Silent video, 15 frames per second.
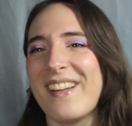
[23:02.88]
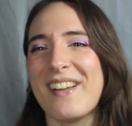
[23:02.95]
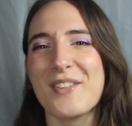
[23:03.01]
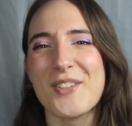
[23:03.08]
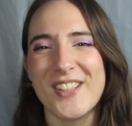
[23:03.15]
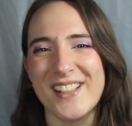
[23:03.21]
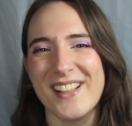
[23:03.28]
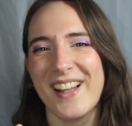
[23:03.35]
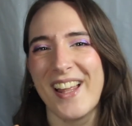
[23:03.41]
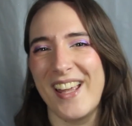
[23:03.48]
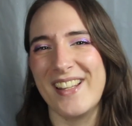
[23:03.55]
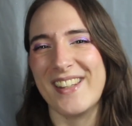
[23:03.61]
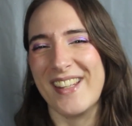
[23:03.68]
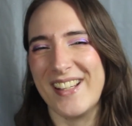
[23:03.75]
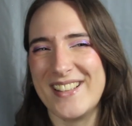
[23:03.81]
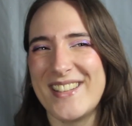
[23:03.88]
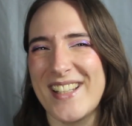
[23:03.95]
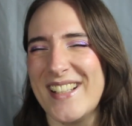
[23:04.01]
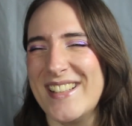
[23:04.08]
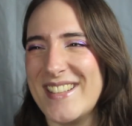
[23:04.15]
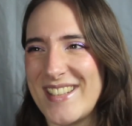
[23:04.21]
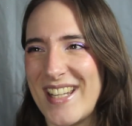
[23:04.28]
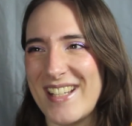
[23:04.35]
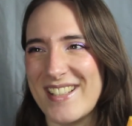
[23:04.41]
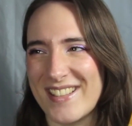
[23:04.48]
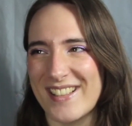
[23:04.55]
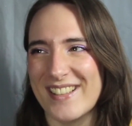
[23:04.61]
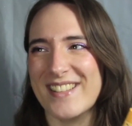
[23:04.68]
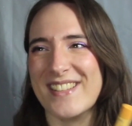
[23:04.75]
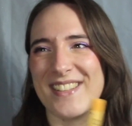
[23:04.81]
I really like that
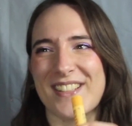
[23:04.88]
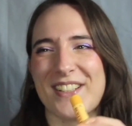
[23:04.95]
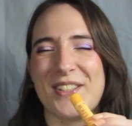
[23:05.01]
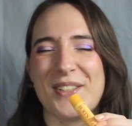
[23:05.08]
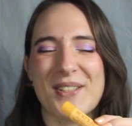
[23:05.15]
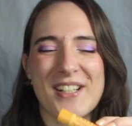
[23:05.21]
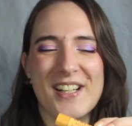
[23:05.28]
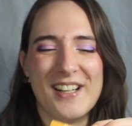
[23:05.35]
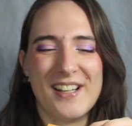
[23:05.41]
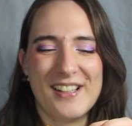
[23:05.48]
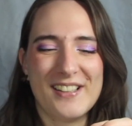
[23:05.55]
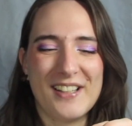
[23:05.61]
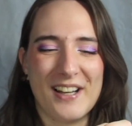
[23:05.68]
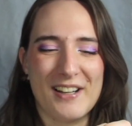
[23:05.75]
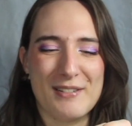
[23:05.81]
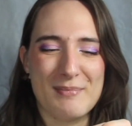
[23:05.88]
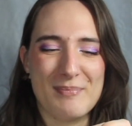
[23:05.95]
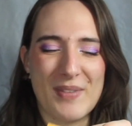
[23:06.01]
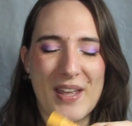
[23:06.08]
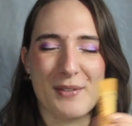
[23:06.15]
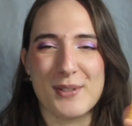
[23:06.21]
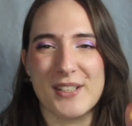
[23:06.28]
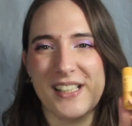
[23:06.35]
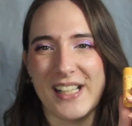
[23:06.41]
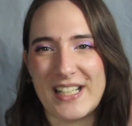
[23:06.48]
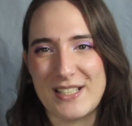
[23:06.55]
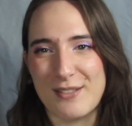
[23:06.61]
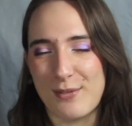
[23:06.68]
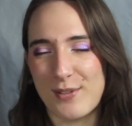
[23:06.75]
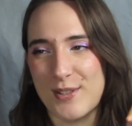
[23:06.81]
sensation. So I really
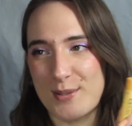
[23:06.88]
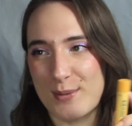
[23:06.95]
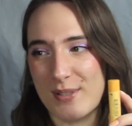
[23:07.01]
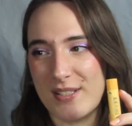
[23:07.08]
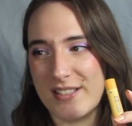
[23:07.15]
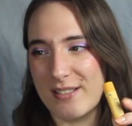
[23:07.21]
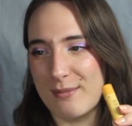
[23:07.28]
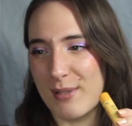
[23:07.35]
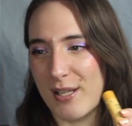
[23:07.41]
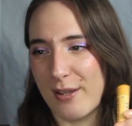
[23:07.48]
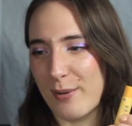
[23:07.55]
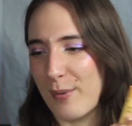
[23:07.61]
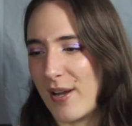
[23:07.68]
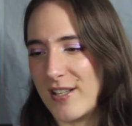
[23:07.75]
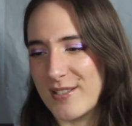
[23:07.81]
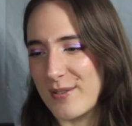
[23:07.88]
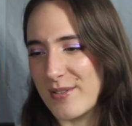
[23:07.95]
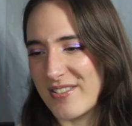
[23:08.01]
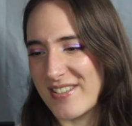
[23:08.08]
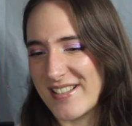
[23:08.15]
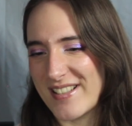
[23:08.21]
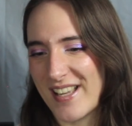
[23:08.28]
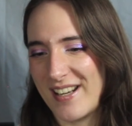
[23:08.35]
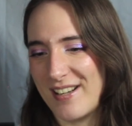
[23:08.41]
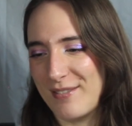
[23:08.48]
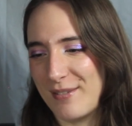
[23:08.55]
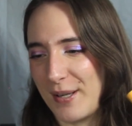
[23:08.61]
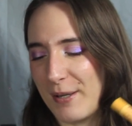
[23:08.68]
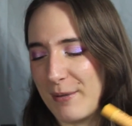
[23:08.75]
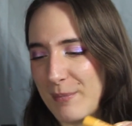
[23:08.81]
liked it for this reason, but otherwise it was just kind
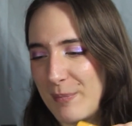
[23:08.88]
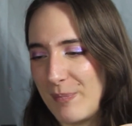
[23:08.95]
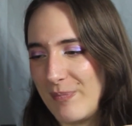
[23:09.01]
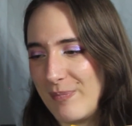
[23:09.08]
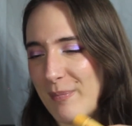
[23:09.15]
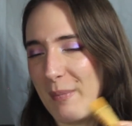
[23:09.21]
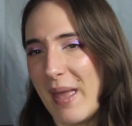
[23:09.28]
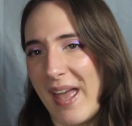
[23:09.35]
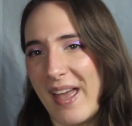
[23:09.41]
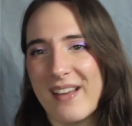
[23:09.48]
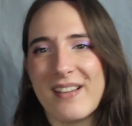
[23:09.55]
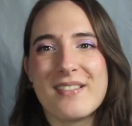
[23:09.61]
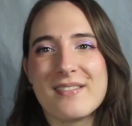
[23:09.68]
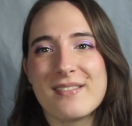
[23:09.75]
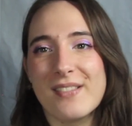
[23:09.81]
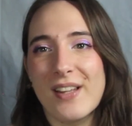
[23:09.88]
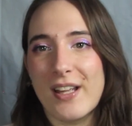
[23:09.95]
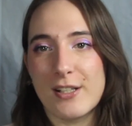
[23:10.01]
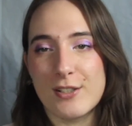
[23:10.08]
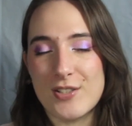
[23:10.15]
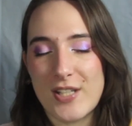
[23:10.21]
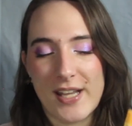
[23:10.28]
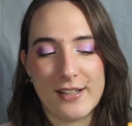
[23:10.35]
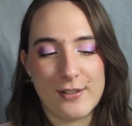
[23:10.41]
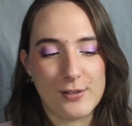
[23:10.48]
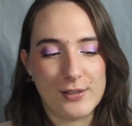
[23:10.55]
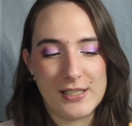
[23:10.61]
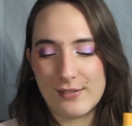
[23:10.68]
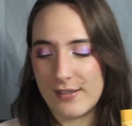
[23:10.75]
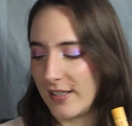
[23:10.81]
of a meh. I could take it or
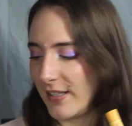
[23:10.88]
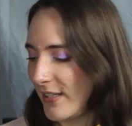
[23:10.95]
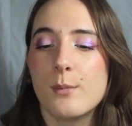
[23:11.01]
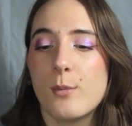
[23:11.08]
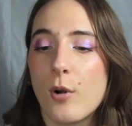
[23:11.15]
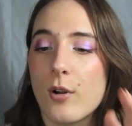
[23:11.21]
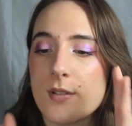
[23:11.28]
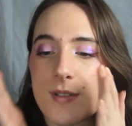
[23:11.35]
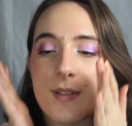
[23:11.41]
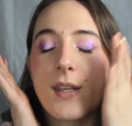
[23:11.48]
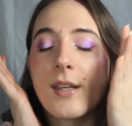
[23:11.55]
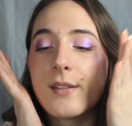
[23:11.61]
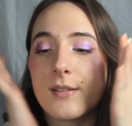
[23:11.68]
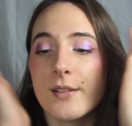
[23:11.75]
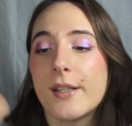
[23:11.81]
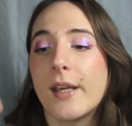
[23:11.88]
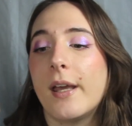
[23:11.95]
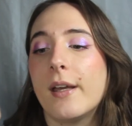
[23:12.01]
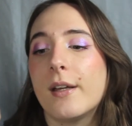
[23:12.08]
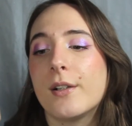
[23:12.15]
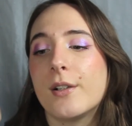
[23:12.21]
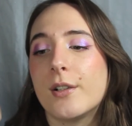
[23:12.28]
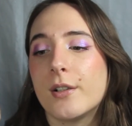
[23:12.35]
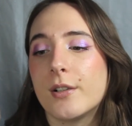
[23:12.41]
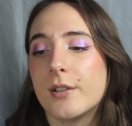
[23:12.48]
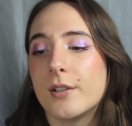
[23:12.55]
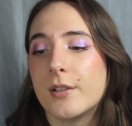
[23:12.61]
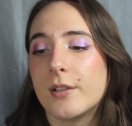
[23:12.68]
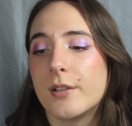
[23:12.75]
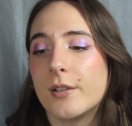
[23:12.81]
leave it. More
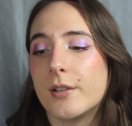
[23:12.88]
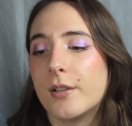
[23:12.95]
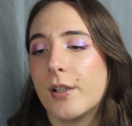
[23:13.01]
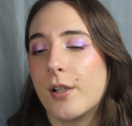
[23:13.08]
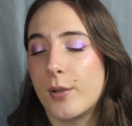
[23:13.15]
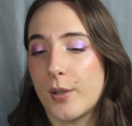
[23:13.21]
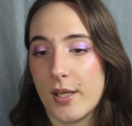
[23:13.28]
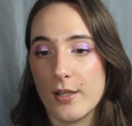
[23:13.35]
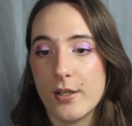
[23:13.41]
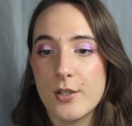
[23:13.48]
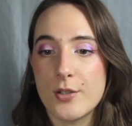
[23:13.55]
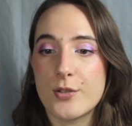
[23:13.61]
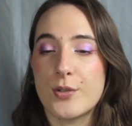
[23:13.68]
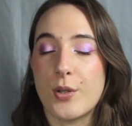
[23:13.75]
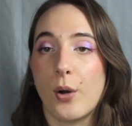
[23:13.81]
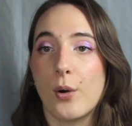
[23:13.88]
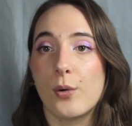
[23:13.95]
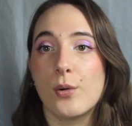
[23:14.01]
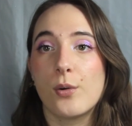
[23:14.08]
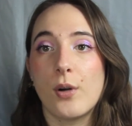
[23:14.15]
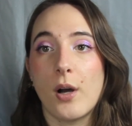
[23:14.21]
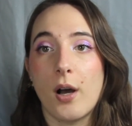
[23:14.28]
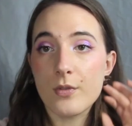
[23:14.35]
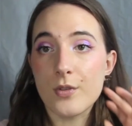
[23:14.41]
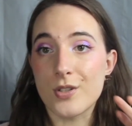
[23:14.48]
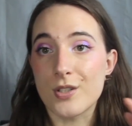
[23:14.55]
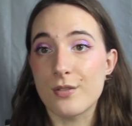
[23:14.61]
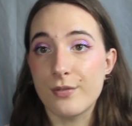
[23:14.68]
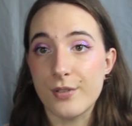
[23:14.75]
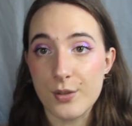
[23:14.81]
skincare. Okay, so
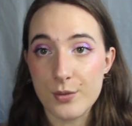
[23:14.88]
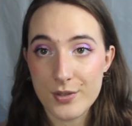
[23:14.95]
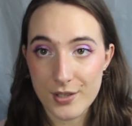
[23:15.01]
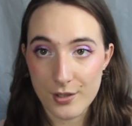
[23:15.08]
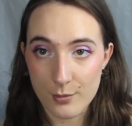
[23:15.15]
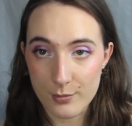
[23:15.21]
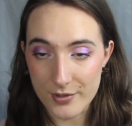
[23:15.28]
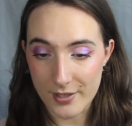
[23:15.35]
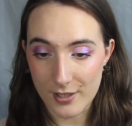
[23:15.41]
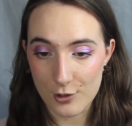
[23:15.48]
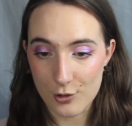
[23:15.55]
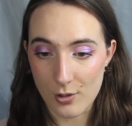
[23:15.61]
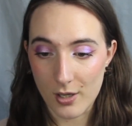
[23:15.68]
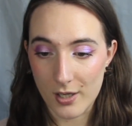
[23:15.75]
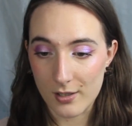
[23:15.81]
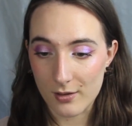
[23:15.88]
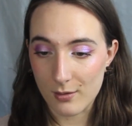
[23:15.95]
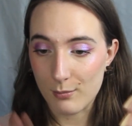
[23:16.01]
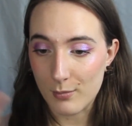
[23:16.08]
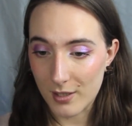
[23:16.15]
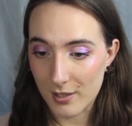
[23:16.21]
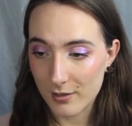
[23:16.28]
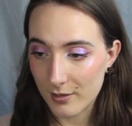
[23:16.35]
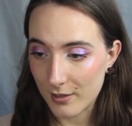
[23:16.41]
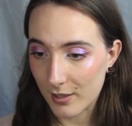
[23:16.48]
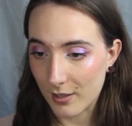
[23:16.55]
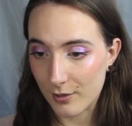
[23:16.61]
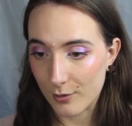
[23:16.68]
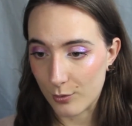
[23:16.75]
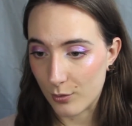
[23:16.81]
there's a few serums that I tried in the meh
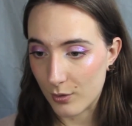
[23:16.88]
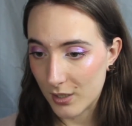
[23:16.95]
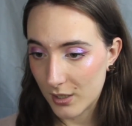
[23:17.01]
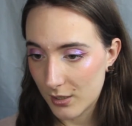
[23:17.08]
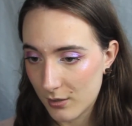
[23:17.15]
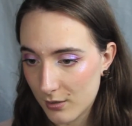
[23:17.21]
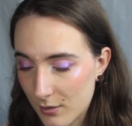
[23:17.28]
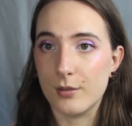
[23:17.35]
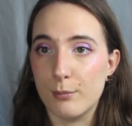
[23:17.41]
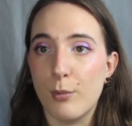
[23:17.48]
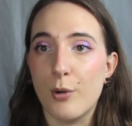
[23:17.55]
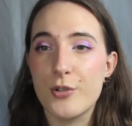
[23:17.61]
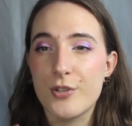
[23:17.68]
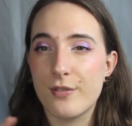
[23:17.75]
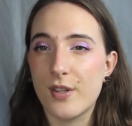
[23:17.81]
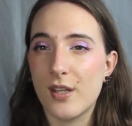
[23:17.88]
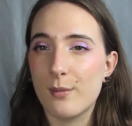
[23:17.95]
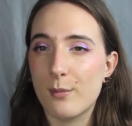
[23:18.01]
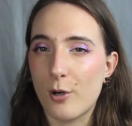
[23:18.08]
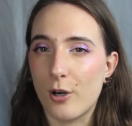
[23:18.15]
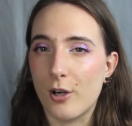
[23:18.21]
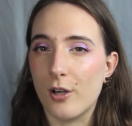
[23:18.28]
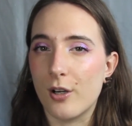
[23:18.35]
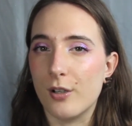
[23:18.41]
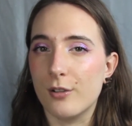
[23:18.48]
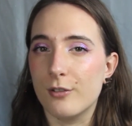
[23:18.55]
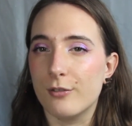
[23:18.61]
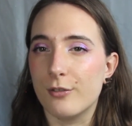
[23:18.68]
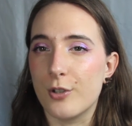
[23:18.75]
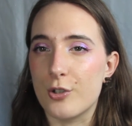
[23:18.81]
category. Most of them
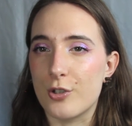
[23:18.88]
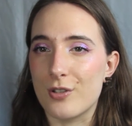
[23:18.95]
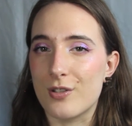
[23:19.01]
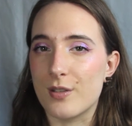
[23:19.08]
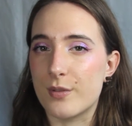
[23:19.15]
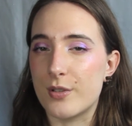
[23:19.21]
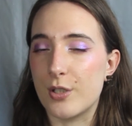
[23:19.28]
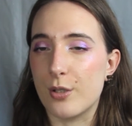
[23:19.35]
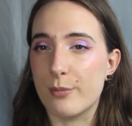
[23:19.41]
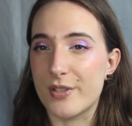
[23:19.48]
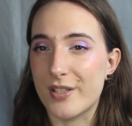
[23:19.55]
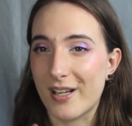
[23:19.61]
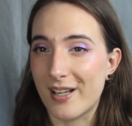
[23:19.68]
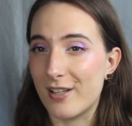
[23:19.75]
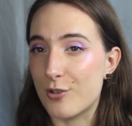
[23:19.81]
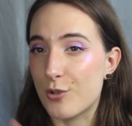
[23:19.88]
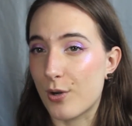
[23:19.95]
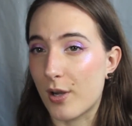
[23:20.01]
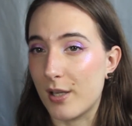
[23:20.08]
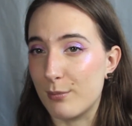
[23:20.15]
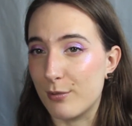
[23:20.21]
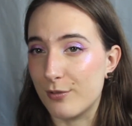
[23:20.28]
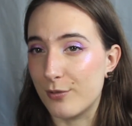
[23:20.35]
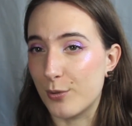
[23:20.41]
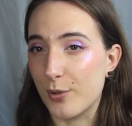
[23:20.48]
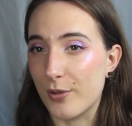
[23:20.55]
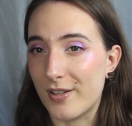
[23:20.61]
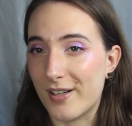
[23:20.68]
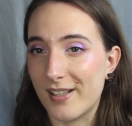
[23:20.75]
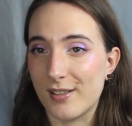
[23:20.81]
are versions of serums that I had tried
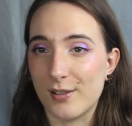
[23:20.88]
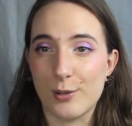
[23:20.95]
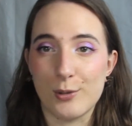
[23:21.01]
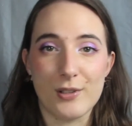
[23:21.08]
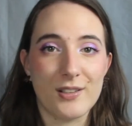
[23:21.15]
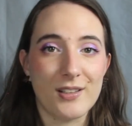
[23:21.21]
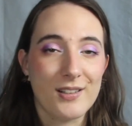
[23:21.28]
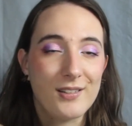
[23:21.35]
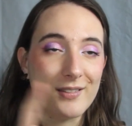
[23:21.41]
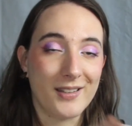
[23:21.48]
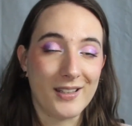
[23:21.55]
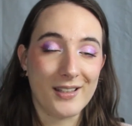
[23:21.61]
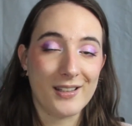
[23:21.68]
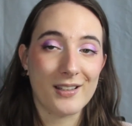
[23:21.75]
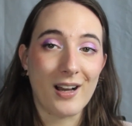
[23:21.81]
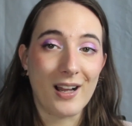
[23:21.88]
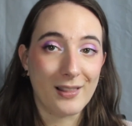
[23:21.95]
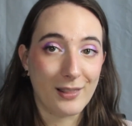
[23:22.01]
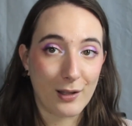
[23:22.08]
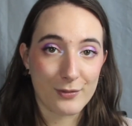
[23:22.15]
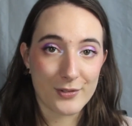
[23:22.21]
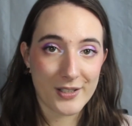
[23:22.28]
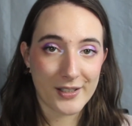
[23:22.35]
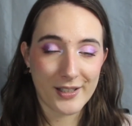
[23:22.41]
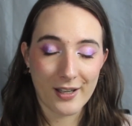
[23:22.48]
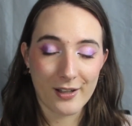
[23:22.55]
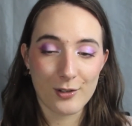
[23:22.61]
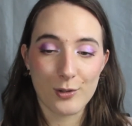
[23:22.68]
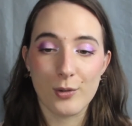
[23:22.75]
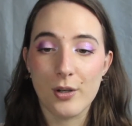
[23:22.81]
before that I included in the I loved it
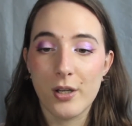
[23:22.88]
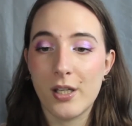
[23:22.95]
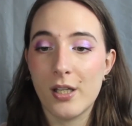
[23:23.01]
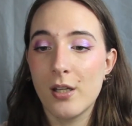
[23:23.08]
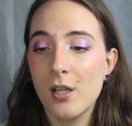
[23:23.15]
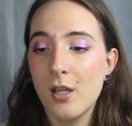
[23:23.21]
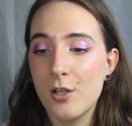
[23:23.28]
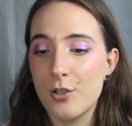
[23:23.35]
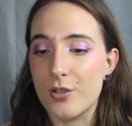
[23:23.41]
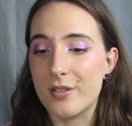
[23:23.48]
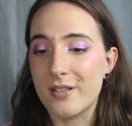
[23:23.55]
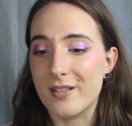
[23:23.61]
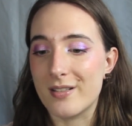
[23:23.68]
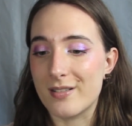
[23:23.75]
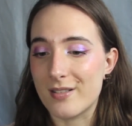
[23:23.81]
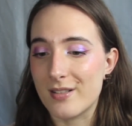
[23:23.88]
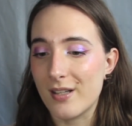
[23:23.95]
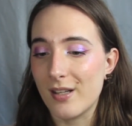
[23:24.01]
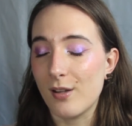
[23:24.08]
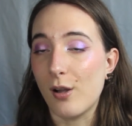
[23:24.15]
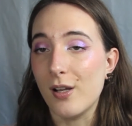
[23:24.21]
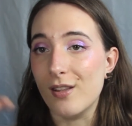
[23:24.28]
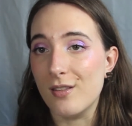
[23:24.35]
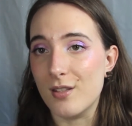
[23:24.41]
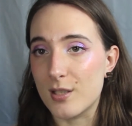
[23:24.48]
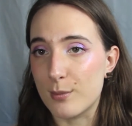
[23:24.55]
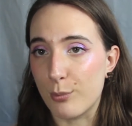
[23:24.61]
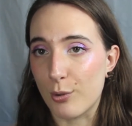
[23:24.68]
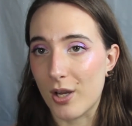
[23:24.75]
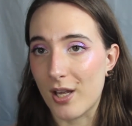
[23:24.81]
category, just because in
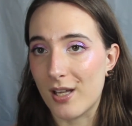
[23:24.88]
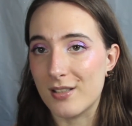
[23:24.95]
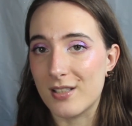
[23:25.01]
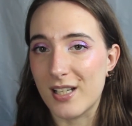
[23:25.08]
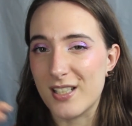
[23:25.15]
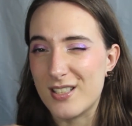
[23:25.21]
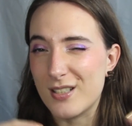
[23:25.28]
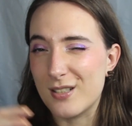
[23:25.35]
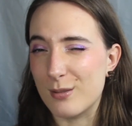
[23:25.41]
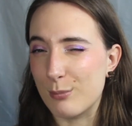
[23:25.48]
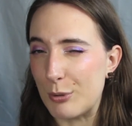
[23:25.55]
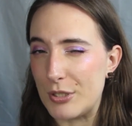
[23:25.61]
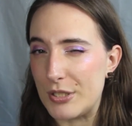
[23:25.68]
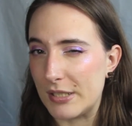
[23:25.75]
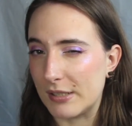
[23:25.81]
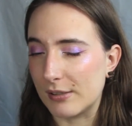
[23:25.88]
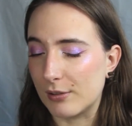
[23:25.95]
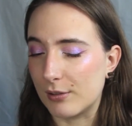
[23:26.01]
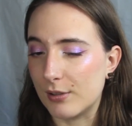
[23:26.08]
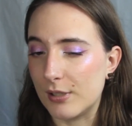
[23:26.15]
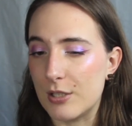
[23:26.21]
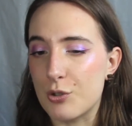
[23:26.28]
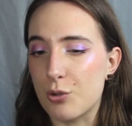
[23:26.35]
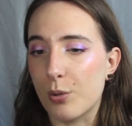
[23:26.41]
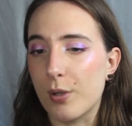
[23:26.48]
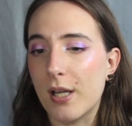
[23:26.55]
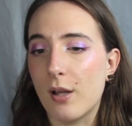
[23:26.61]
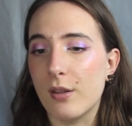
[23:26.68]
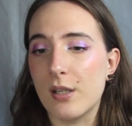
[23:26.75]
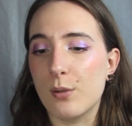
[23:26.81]
this brand I didn't particularly
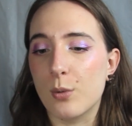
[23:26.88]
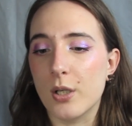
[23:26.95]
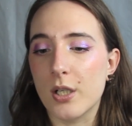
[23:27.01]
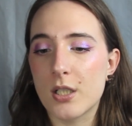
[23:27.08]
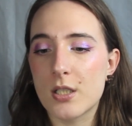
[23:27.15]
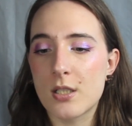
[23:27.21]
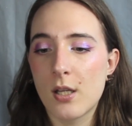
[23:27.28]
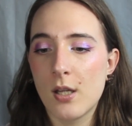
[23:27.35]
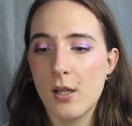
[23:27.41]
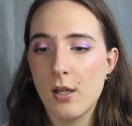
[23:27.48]
enjoy how they worked.